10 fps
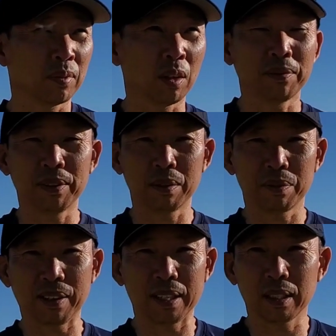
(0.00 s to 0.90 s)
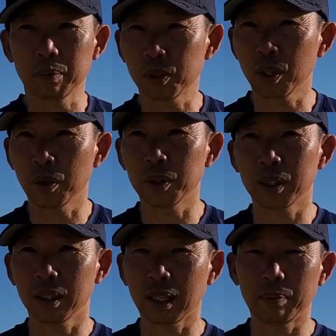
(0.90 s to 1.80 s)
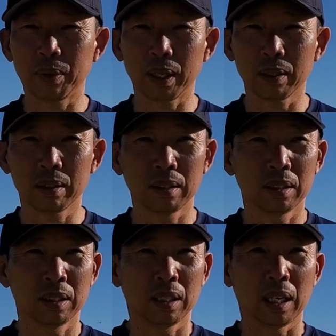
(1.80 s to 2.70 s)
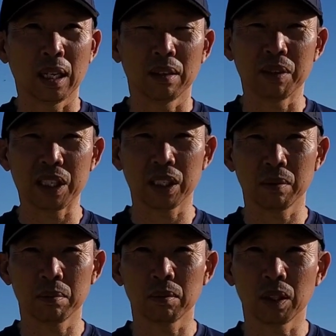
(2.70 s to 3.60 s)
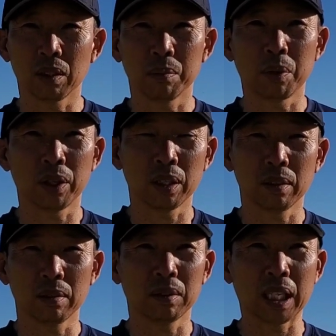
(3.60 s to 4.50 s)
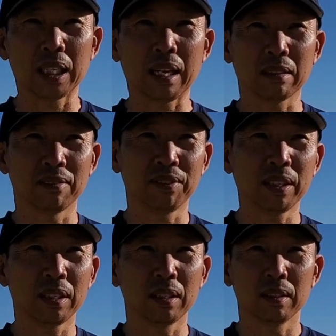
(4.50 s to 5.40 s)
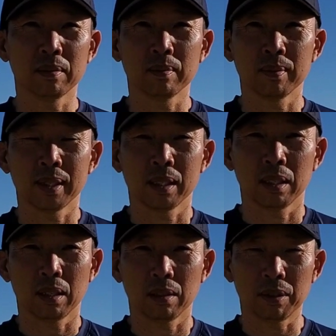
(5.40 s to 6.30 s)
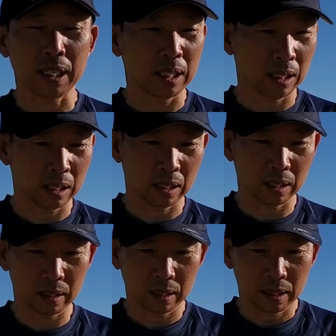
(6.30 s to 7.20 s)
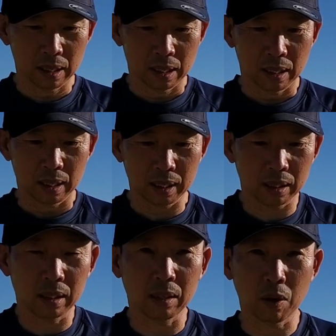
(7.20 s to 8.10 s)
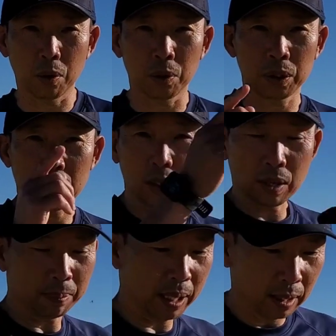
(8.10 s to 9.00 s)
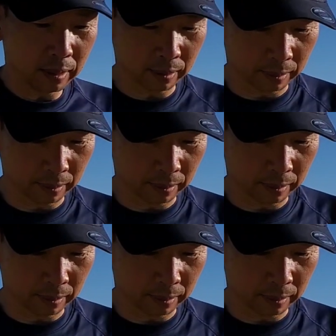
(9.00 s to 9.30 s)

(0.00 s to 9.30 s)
Hopefully we find some snow still up there. Elevation more than 10,000 feet. All right, let's go see you up there.